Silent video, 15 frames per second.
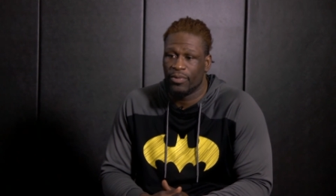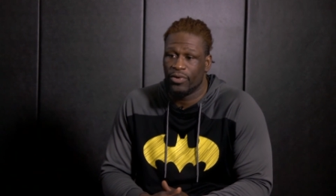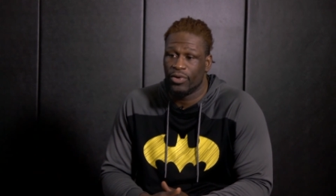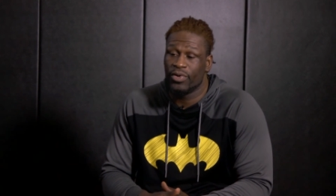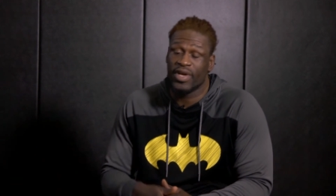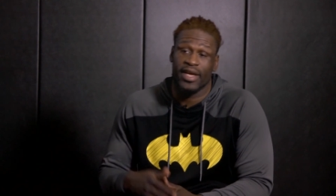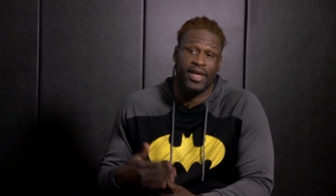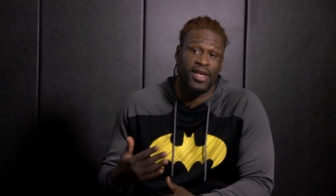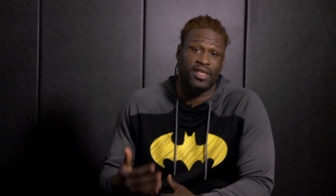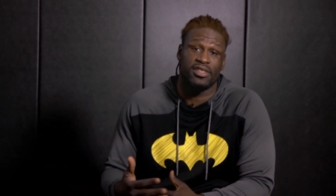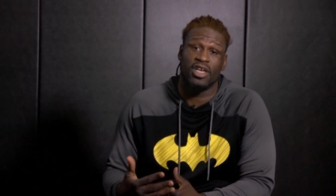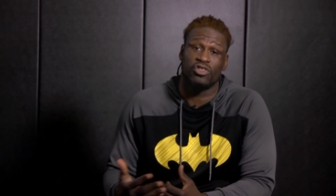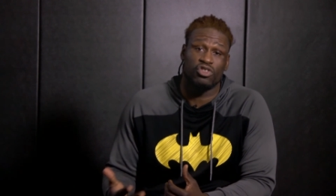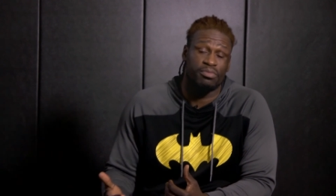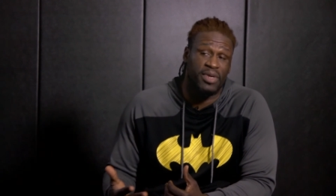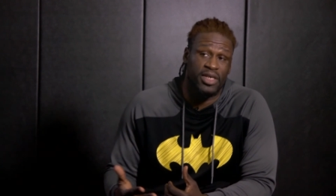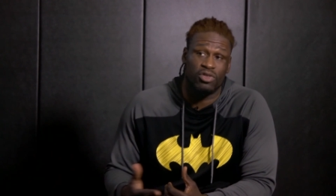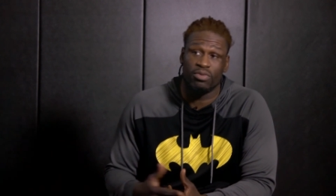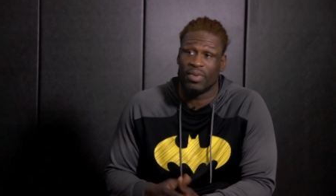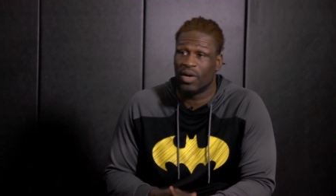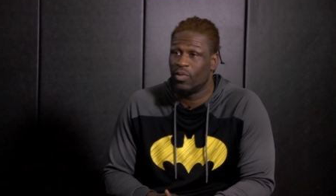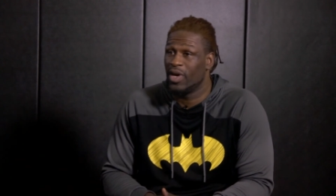you can get in touch with me
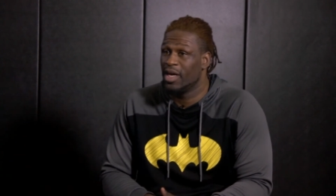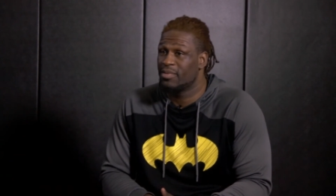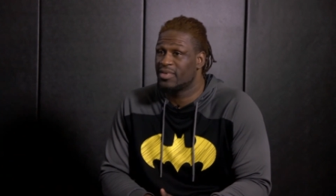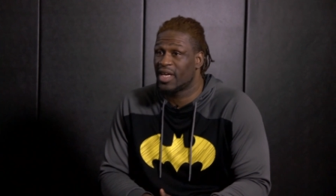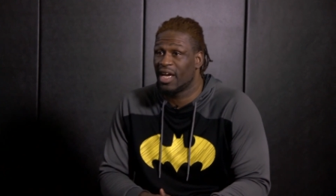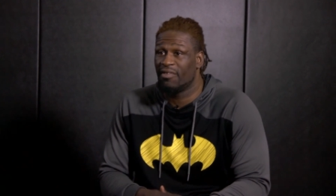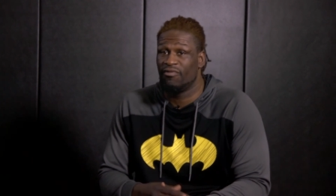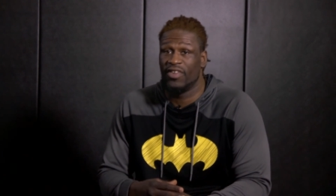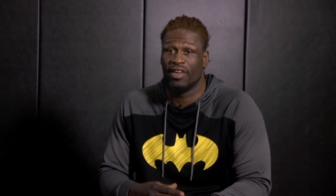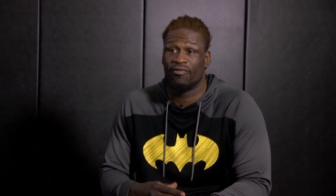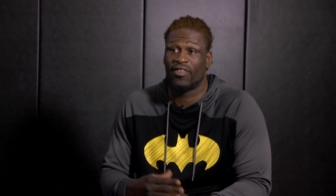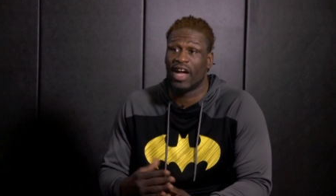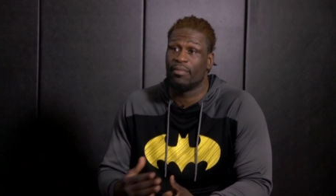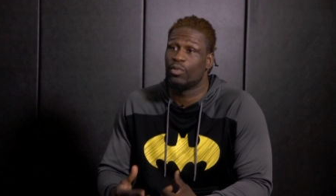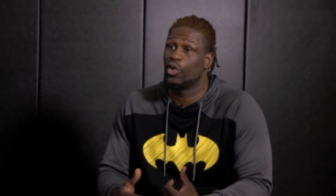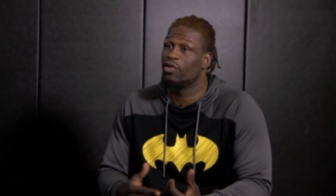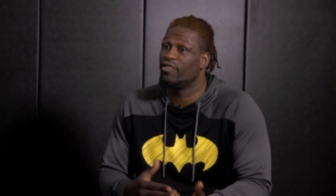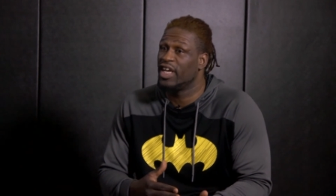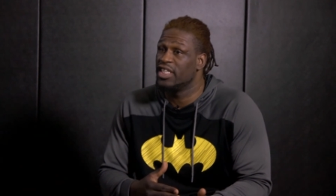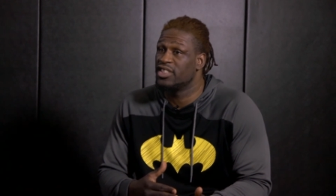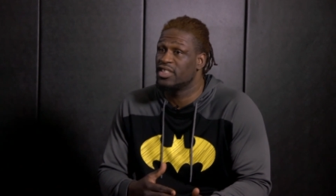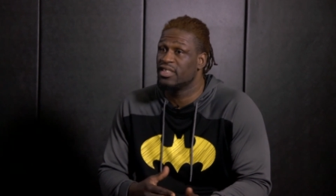through my website,
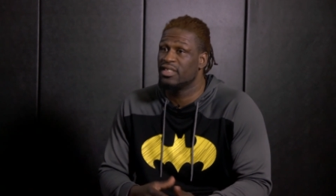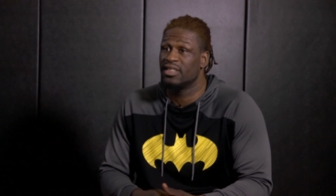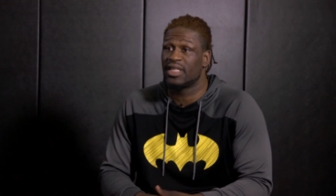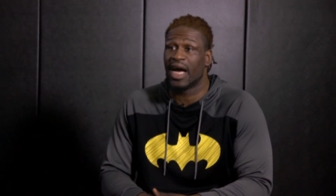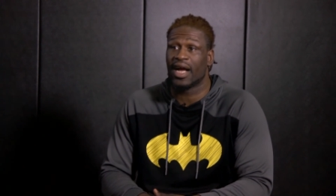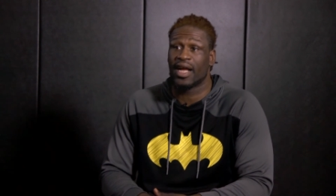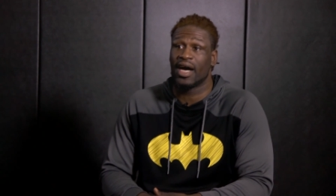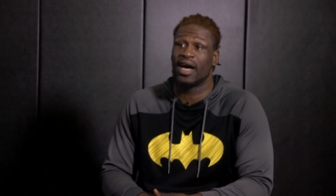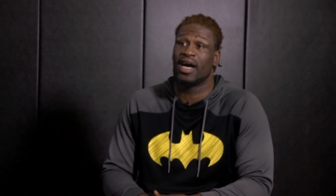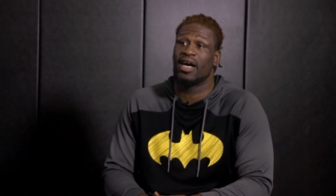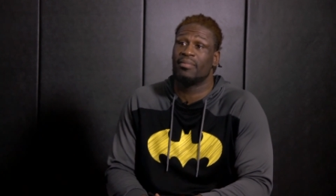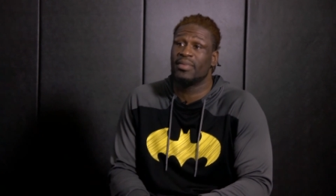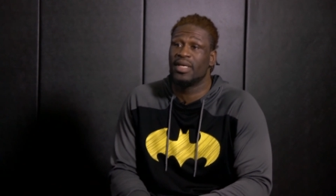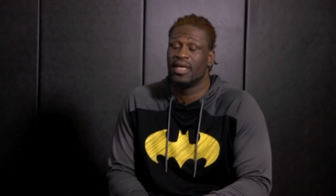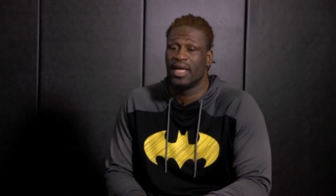fitfightmotivation.com,